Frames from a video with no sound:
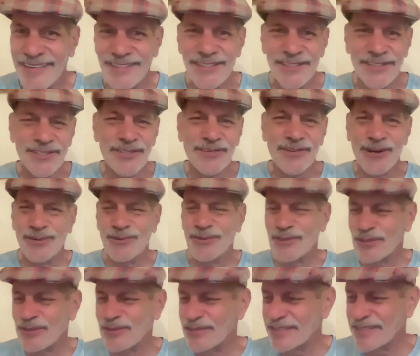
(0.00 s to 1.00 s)
this is Tarot
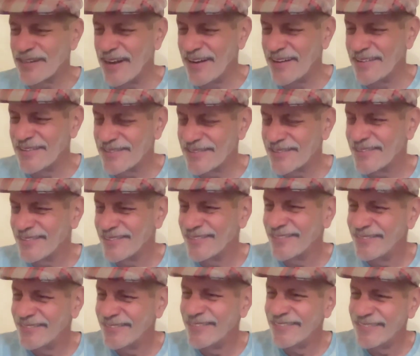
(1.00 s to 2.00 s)
Tuesdays.
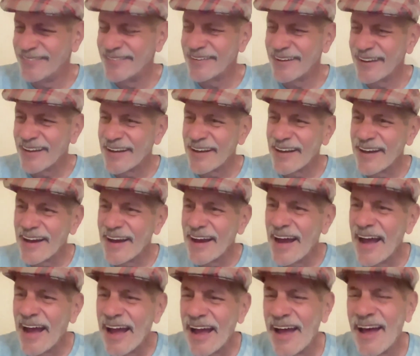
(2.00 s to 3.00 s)

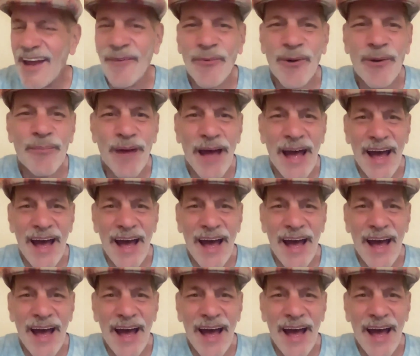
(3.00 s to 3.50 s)
and we're